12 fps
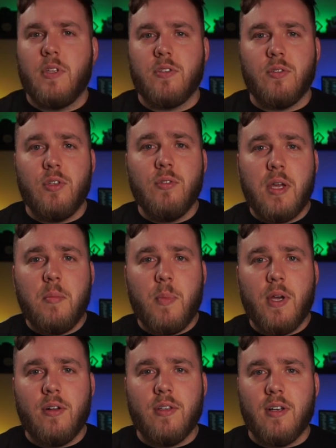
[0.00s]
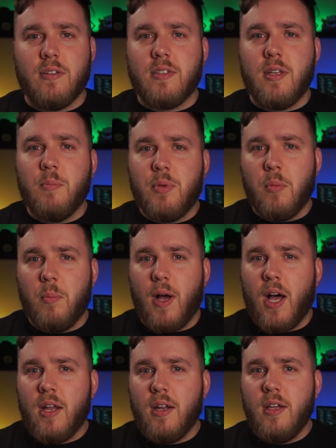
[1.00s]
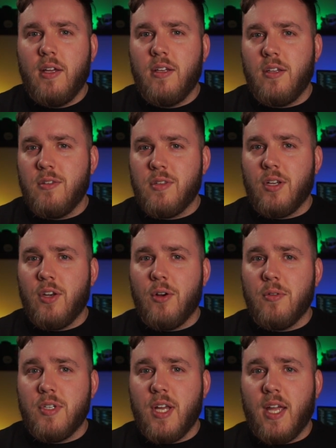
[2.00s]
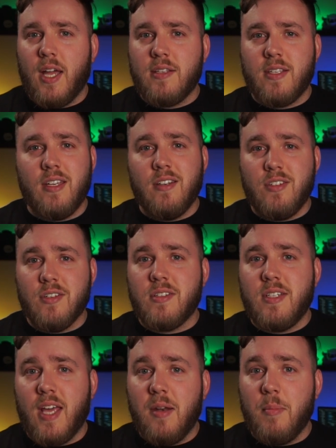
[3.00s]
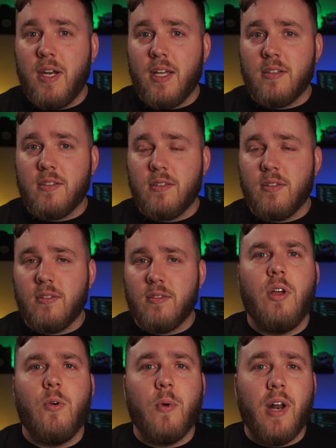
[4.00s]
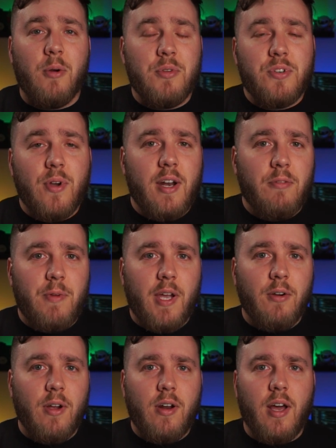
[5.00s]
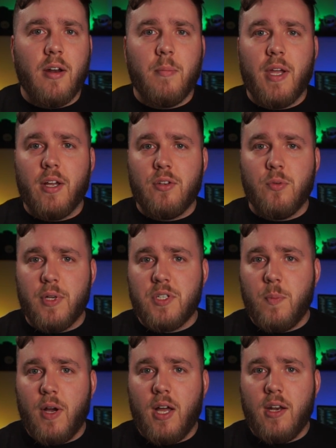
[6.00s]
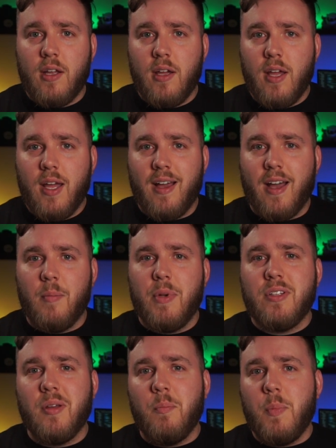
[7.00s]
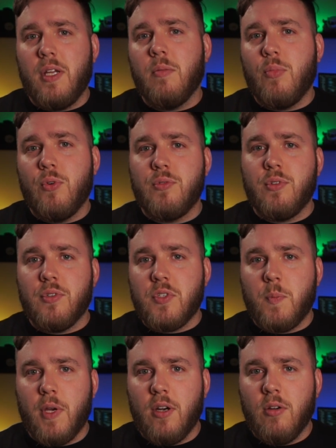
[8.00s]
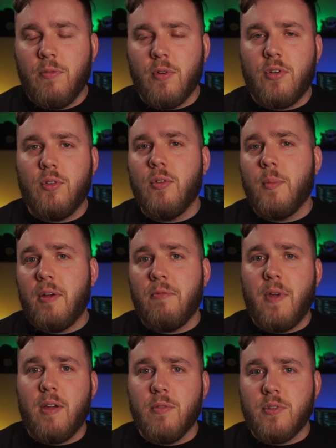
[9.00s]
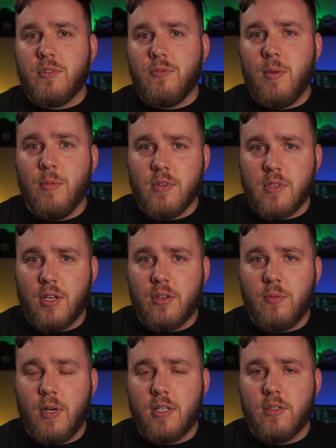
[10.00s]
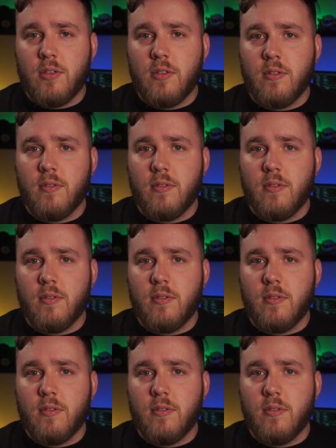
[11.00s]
So you can build a simple bot using Node.js in just 10 minutes. When I was trying to figure out how to make a Twitch bot, I built a Bean Boozled spinner for 2 of my favorite streamers on Twitch.